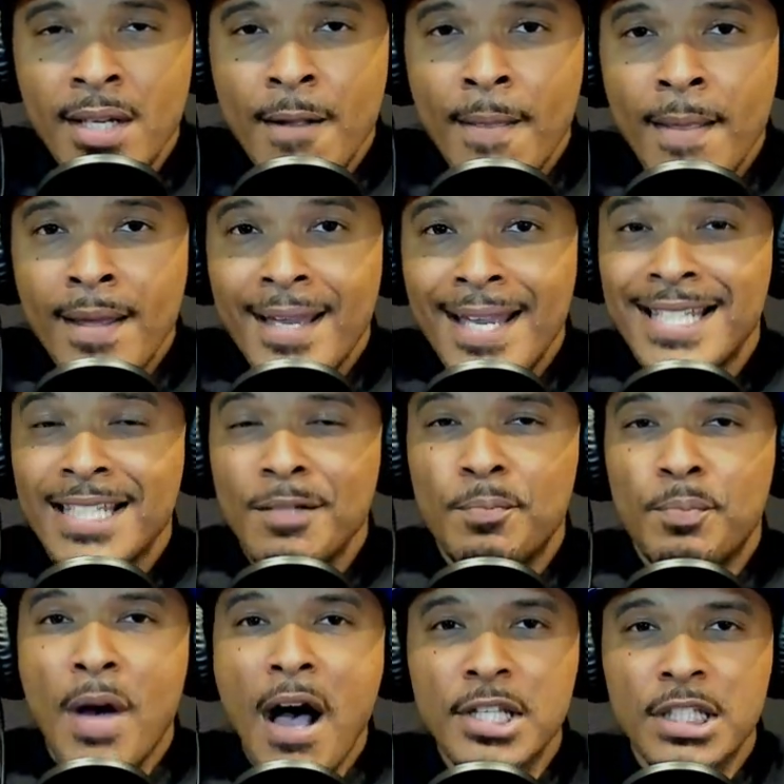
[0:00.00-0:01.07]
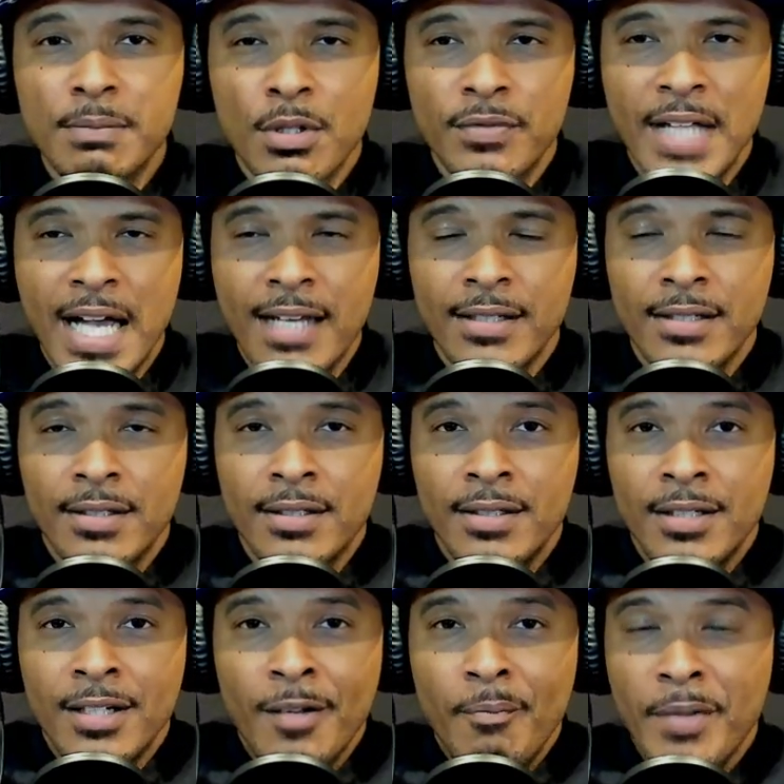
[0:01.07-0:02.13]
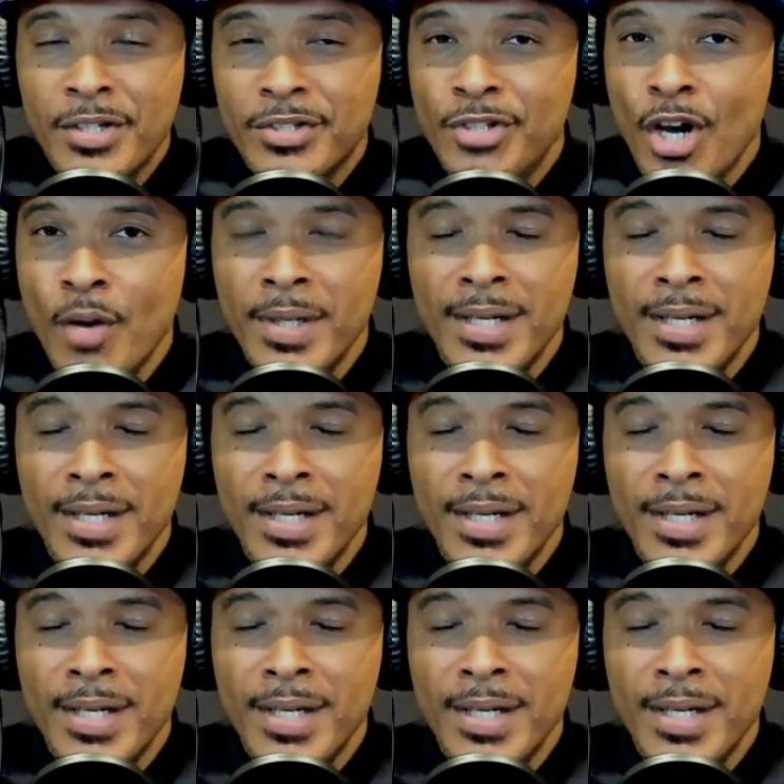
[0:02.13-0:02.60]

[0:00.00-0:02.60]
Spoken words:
Is it possible that McDermott and his